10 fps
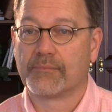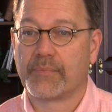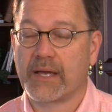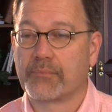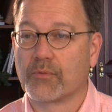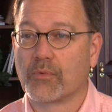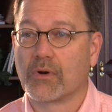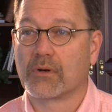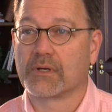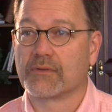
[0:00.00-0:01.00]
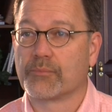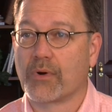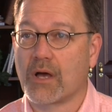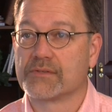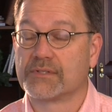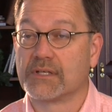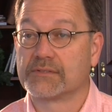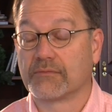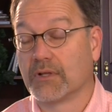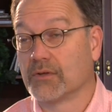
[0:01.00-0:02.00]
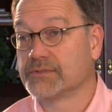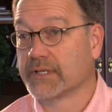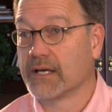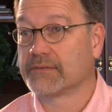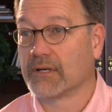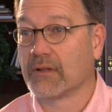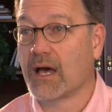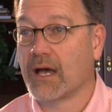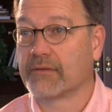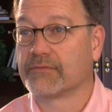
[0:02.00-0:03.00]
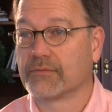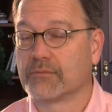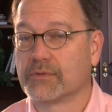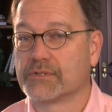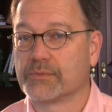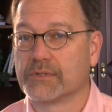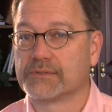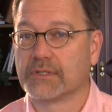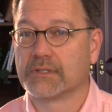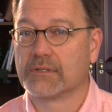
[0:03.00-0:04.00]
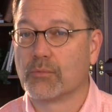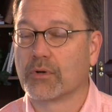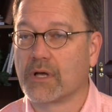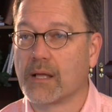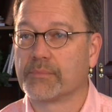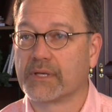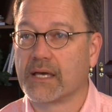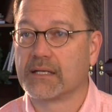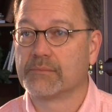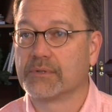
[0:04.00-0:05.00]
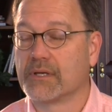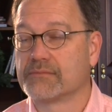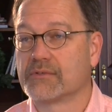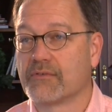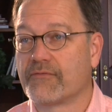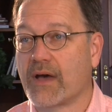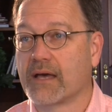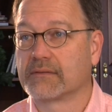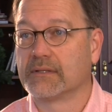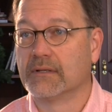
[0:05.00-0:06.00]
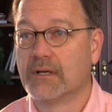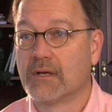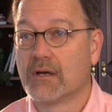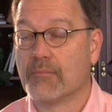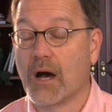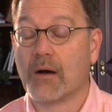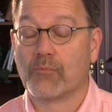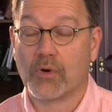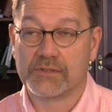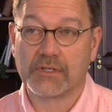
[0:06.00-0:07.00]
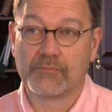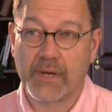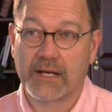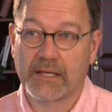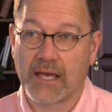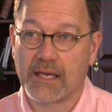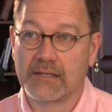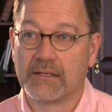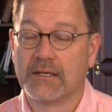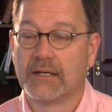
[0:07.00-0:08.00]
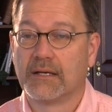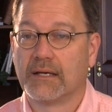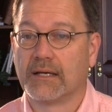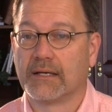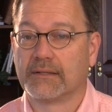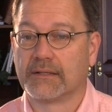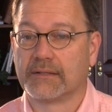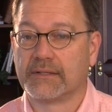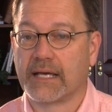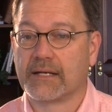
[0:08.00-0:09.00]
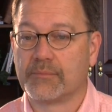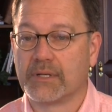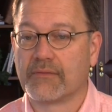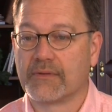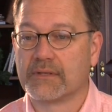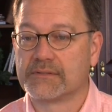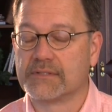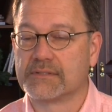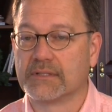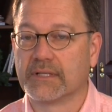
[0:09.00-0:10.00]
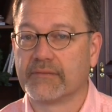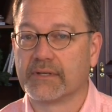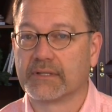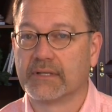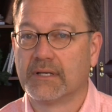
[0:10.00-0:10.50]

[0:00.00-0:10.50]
paperwork and the process of closing out their life, which was a little more complicated because of the fact that Mom was on Medicaid and Dad had been in the assisted living.